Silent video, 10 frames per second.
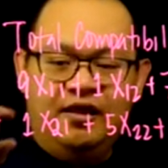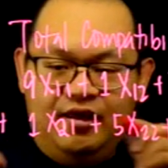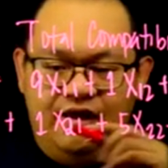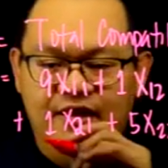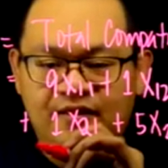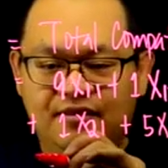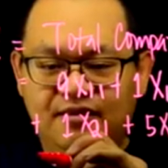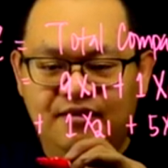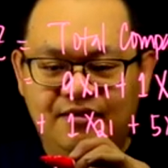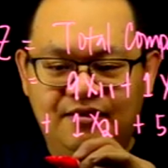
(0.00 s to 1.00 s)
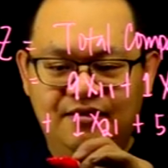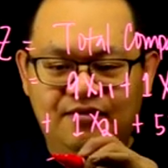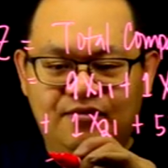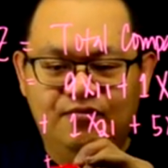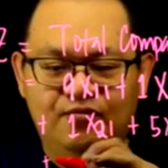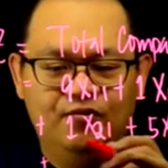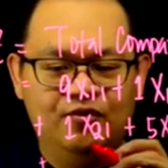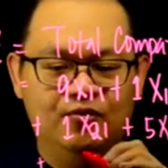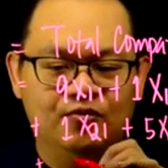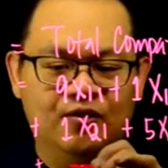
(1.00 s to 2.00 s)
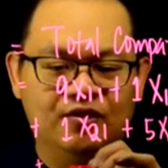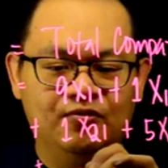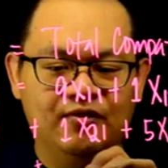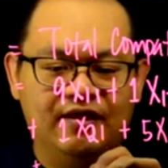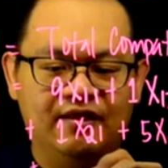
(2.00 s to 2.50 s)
And we don't want to write